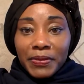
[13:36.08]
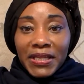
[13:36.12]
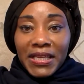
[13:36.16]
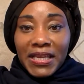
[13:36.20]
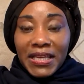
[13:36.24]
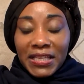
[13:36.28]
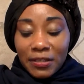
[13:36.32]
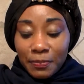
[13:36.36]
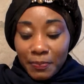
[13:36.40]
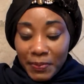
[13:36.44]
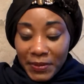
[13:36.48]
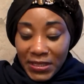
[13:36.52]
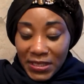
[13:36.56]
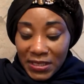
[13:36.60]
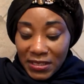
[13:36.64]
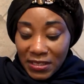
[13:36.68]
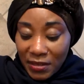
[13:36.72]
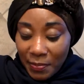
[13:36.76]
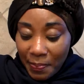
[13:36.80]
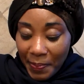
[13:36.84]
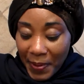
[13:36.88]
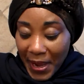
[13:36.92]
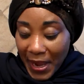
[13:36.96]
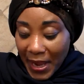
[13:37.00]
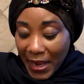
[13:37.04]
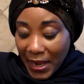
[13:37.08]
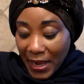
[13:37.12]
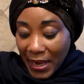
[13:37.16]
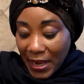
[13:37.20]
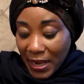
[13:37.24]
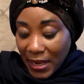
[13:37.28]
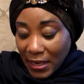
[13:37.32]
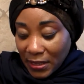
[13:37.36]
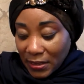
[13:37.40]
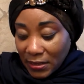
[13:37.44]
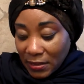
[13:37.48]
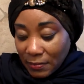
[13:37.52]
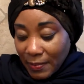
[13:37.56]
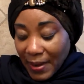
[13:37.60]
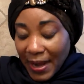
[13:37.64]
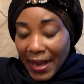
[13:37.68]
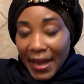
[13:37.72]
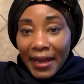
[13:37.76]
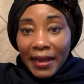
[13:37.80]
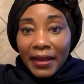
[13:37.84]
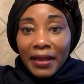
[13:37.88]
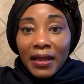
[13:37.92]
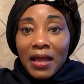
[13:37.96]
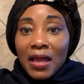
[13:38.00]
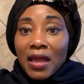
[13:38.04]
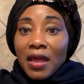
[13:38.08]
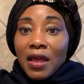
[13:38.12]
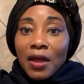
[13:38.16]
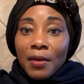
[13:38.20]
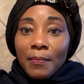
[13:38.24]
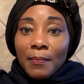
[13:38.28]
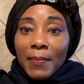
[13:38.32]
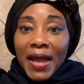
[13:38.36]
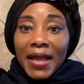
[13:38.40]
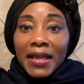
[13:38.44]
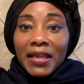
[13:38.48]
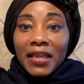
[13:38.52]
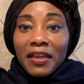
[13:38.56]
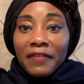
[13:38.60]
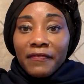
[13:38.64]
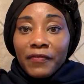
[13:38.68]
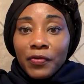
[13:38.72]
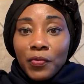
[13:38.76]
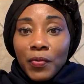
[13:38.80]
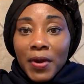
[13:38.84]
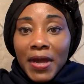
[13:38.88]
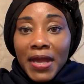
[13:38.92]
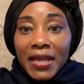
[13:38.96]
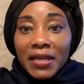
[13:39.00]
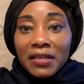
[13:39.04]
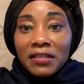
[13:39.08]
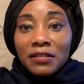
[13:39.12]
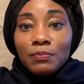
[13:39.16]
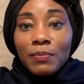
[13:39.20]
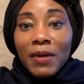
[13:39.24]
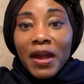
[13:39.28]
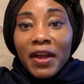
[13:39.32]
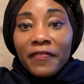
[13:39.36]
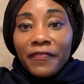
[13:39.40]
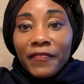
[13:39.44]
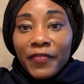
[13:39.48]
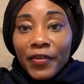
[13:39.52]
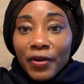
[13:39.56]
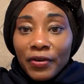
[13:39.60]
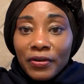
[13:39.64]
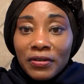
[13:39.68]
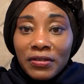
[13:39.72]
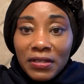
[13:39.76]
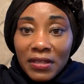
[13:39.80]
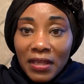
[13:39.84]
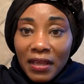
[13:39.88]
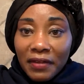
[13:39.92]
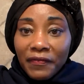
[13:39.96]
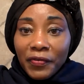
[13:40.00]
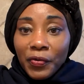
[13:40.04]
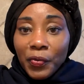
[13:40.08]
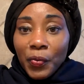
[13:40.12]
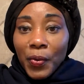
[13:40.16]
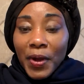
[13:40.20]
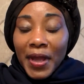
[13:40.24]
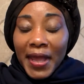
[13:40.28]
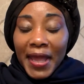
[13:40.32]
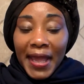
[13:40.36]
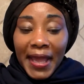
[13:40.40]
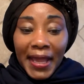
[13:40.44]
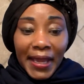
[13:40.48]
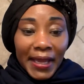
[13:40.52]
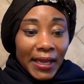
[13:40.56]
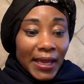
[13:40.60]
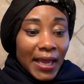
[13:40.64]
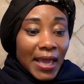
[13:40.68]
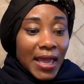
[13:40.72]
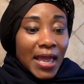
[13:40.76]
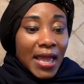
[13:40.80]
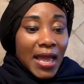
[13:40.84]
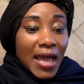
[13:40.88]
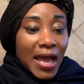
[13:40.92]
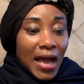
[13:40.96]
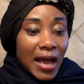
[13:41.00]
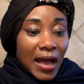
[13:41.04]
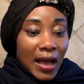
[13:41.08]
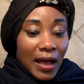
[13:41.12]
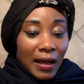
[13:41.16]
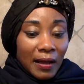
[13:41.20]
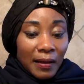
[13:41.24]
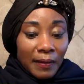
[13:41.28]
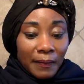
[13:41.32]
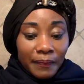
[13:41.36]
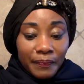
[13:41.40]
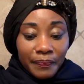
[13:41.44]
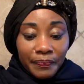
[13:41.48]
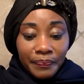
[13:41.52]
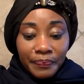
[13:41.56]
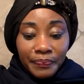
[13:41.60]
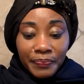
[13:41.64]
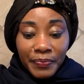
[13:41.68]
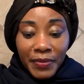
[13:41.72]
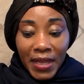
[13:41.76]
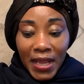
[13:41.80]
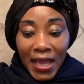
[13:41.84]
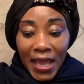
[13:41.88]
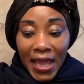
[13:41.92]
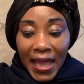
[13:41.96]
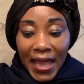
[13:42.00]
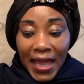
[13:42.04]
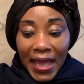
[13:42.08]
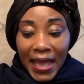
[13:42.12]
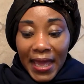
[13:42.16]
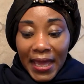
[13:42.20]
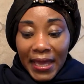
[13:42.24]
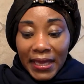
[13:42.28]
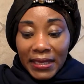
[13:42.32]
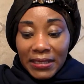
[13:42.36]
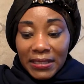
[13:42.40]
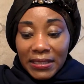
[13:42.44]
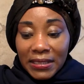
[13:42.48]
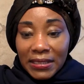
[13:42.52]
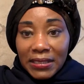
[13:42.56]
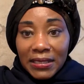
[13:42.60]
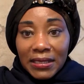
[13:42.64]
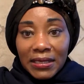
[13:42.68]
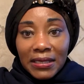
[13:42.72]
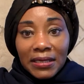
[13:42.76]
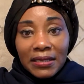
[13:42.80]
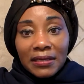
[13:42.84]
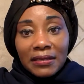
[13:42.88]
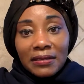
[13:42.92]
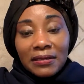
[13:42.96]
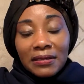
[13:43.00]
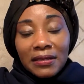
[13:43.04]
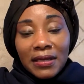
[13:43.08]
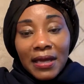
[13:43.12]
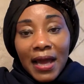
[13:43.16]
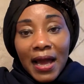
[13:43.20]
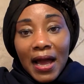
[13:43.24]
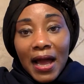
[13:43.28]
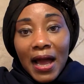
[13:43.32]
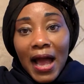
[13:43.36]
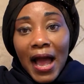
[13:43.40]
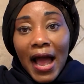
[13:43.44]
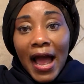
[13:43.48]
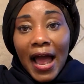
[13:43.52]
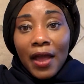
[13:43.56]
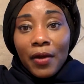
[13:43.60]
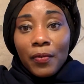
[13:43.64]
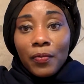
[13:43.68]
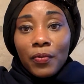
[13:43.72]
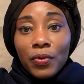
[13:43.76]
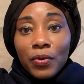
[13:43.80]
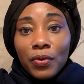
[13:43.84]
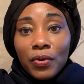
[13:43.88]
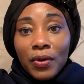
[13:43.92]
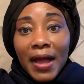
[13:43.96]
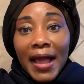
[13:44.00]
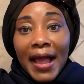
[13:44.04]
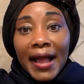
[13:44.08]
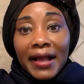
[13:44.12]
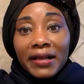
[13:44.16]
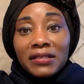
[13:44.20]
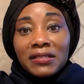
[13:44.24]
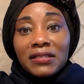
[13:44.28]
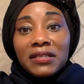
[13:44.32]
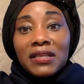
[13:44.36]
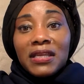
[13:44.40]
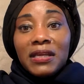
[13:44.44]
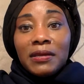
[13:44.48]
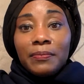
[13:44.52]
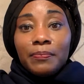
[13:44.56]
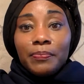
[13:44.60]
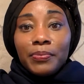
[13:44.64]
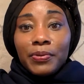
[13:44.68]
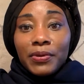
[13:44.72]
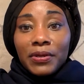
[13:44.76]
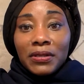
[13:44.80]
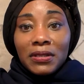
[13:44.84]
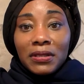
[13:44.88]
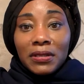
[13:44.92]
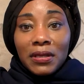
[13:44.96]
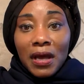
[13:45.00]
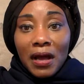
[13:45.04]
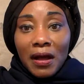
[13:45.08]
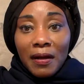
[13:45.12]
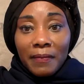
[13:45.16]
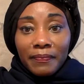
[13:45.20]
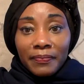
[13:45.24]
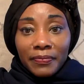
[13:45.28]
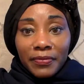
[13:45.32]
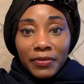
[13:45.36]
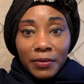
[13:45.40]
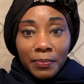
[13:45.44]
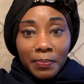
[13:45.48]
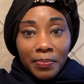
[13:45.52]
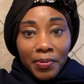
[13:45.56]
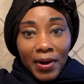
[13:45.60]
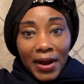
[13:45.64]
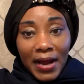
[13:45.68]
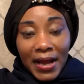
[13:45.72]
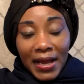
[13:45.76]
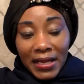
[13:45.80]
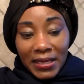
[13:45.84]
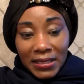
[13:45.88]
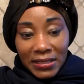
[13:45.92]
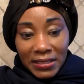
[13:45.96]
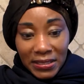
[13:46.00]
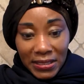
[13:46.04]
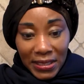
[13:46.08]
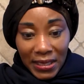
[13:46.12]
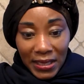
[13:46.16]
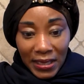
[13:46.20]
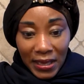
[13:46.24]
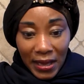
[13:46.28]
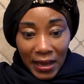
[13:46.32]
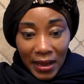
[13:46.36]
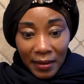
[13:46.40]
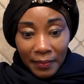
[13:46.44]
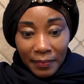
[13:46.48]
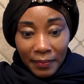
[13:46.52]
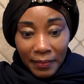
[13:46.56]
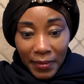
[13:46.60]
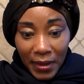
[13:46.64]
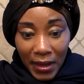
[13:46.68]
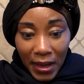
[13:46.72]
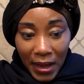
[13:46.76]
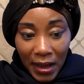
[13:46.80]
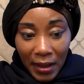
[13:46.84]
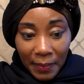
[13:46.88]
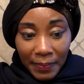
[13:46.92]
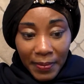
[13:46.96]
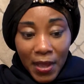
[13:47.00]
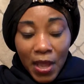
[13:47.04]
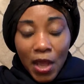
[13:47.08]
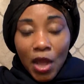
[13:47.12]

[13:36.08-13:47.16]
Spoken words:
Please participate in my giveaway. It's my first giveaway. And yeah, I will actually put the prize up,